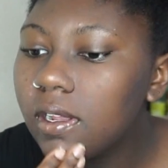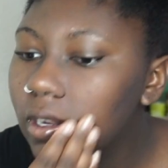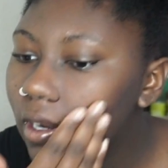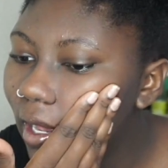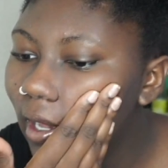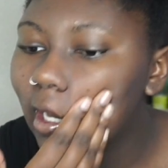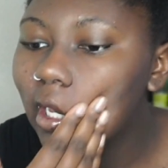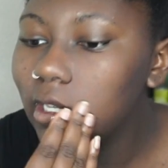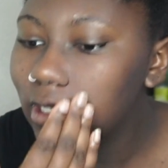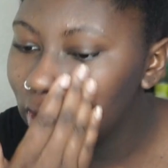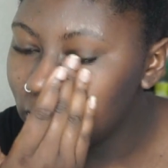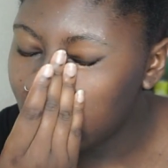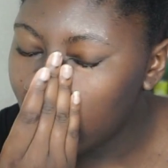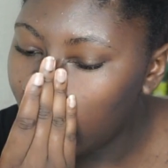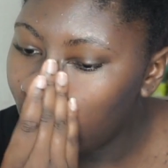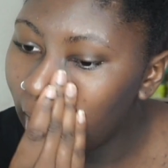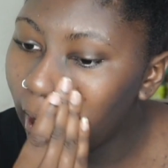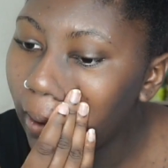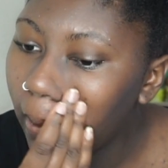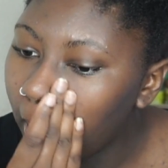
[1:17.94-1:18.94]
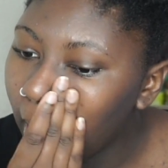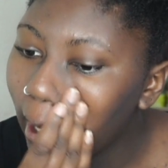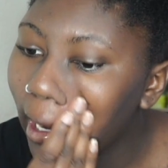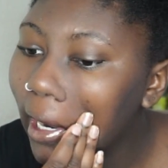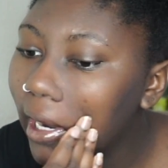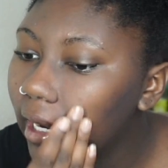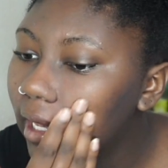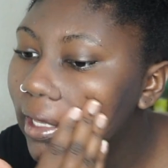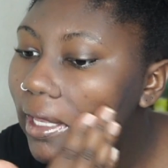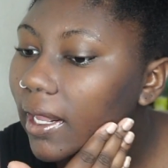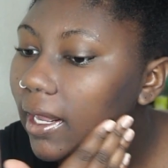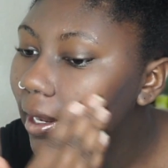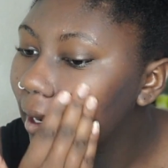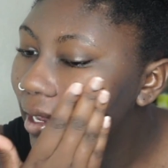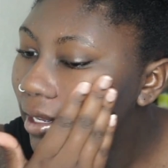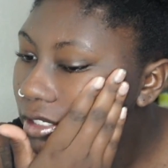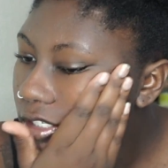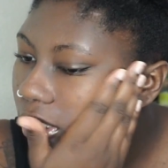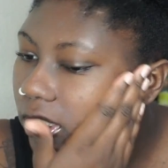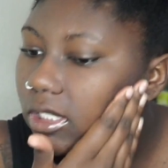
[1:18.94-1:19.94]
like a shadow or anything.
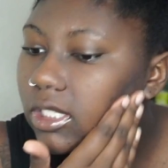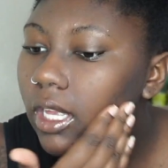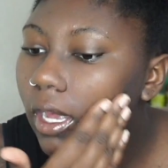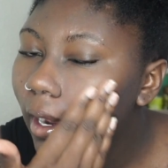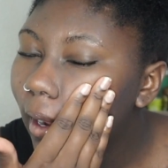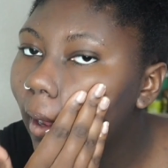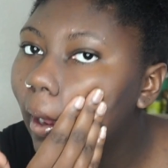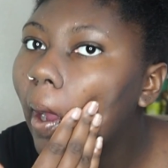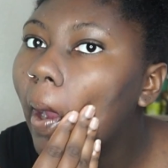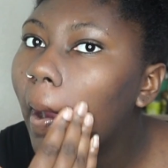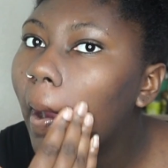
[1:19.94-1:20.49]
It just like